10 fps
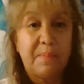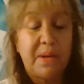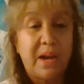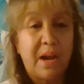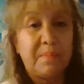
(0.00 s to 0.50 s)
to
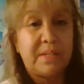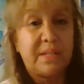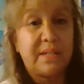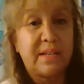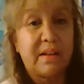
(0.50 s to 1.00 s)
become
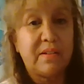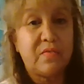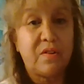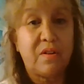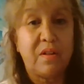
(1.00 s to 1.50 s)

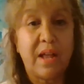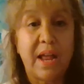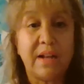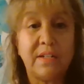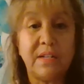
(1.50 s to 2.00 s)
successful
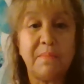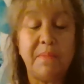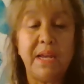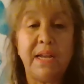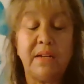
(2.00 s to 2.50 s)
and to
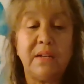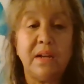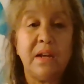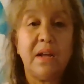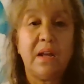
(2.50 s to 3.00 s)
meet
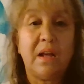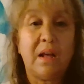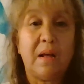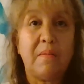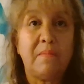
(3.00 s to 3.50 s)

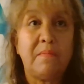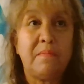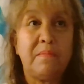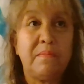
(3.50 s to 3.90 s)
um,